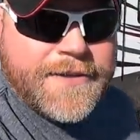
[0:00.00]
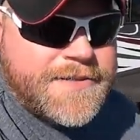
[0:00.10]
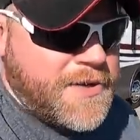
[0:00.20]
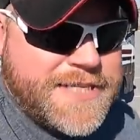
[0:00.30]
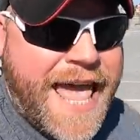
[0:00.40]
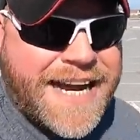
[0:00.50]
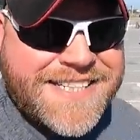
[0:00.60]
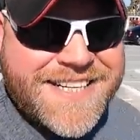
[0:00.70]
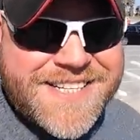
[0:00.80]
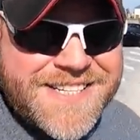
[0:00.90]
There's no
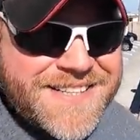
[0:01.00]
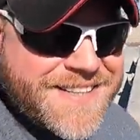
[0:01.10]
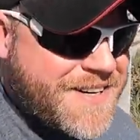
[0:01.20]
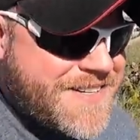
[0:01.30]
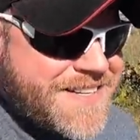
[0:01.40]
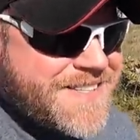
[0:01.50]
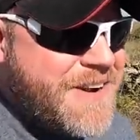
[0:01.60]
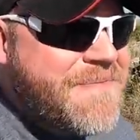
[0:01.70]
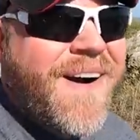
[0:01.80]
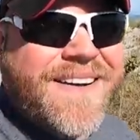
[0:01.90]
taxes, there's
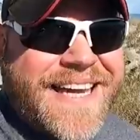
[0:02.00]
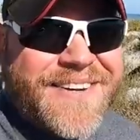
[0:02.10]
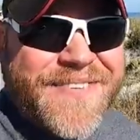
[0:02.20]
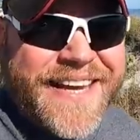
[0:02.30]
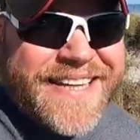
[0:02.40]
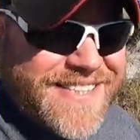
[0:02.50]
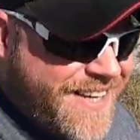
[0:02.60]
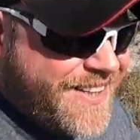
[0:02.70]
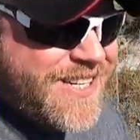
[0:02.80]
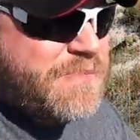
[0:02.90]
no parking fees,
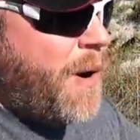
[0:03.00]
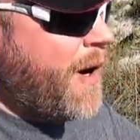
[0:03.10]
you just